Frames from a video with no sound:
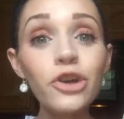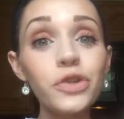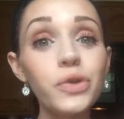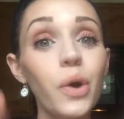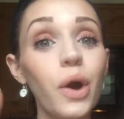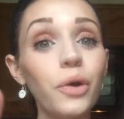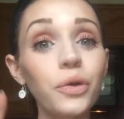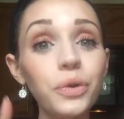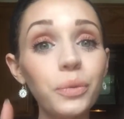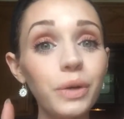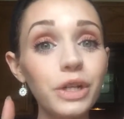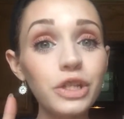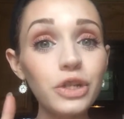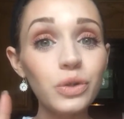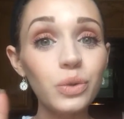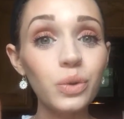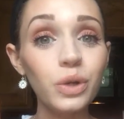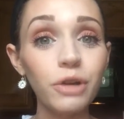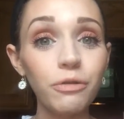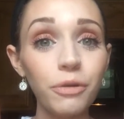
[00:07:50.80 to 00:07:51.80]
So I only went to
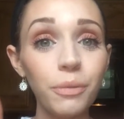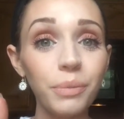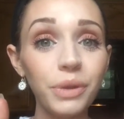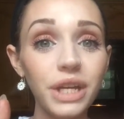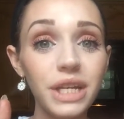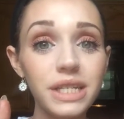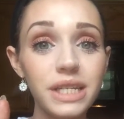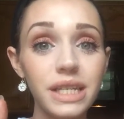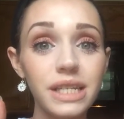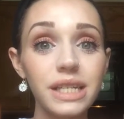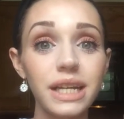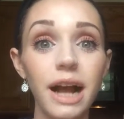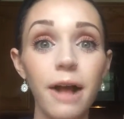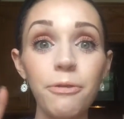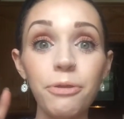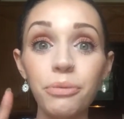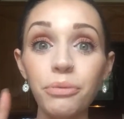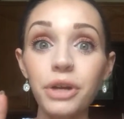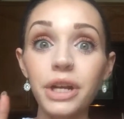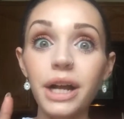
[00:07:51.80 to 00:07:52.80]
2 different places and
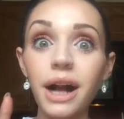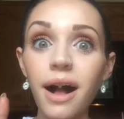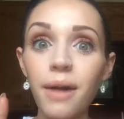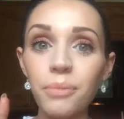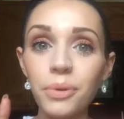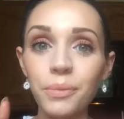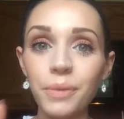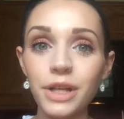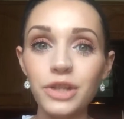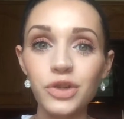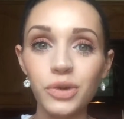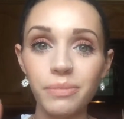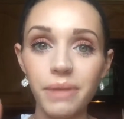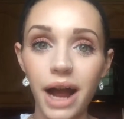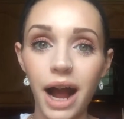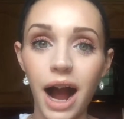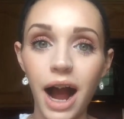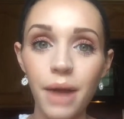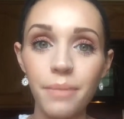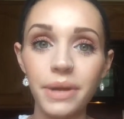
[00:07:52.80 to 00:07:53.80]
got 3 compliments on
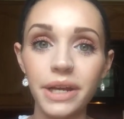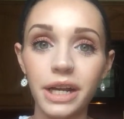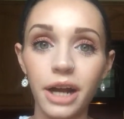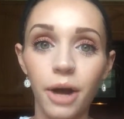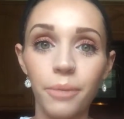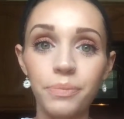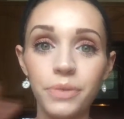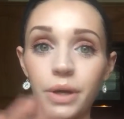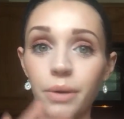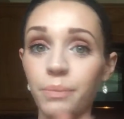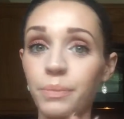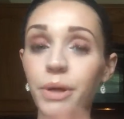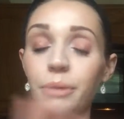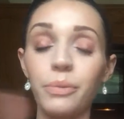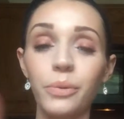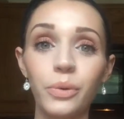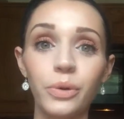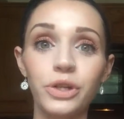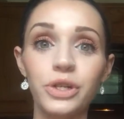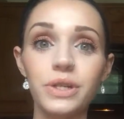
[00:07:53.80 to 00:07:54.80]
my eye makeup. The
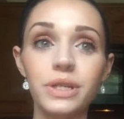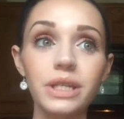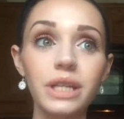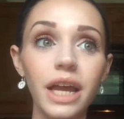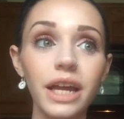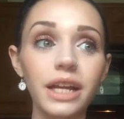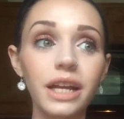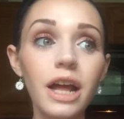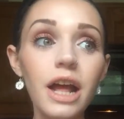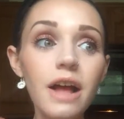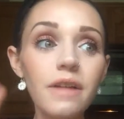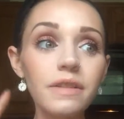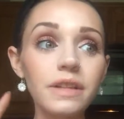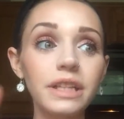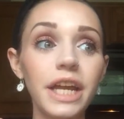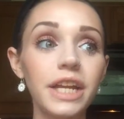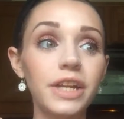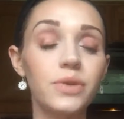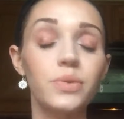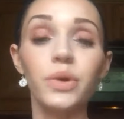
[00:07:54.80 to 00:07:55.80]
people were just like, the
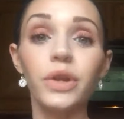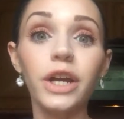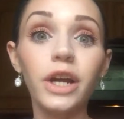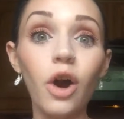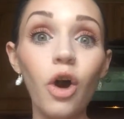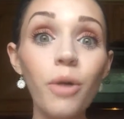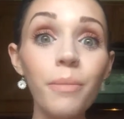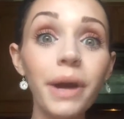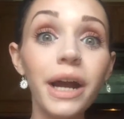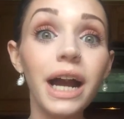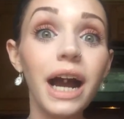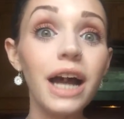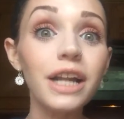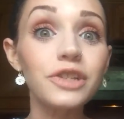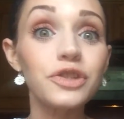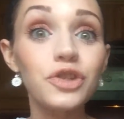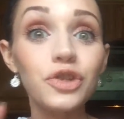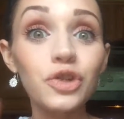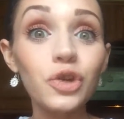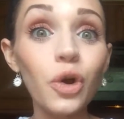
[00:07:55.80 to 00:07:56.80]
ladies were like, oh my
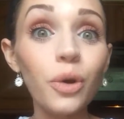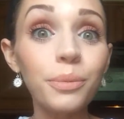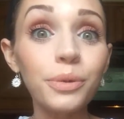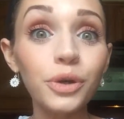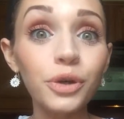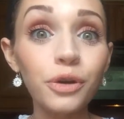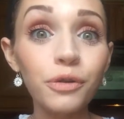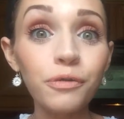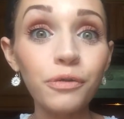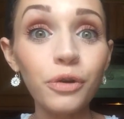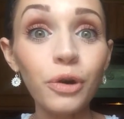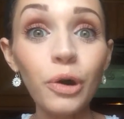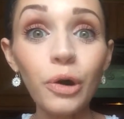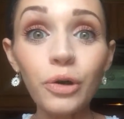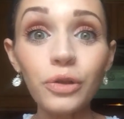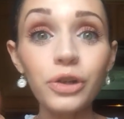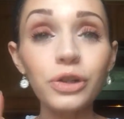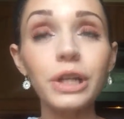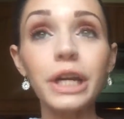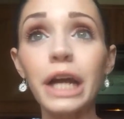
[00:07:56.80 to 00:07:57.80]
god, it's so
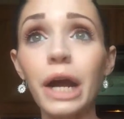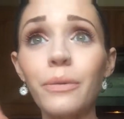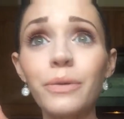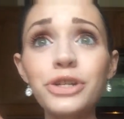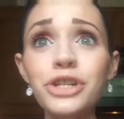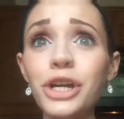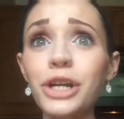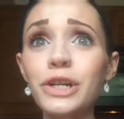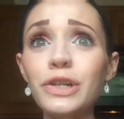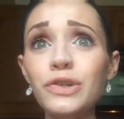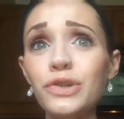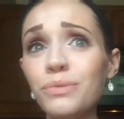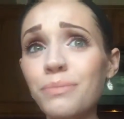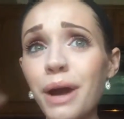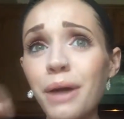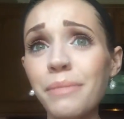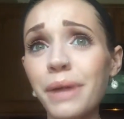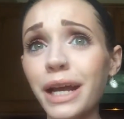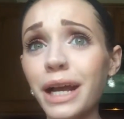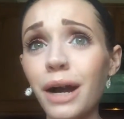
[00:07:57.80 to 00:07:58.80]
beautiful. They're like, I wish I could do
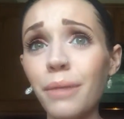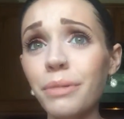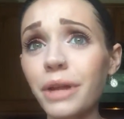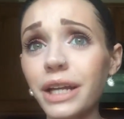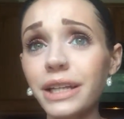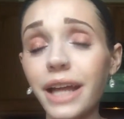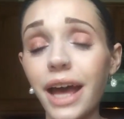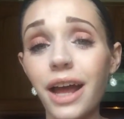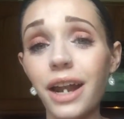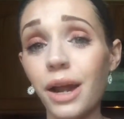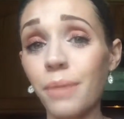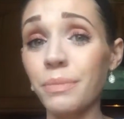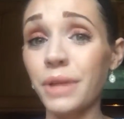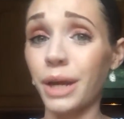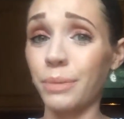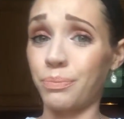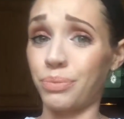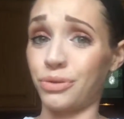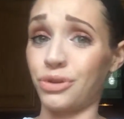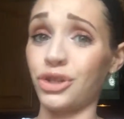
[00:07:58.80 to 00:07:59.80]
my makeup like that. And I'm
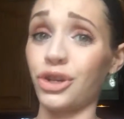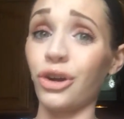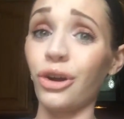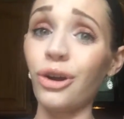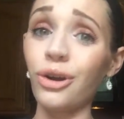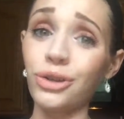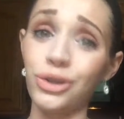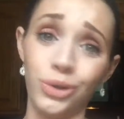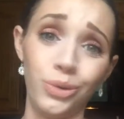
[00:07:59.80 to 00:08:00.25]
like, psh, girl,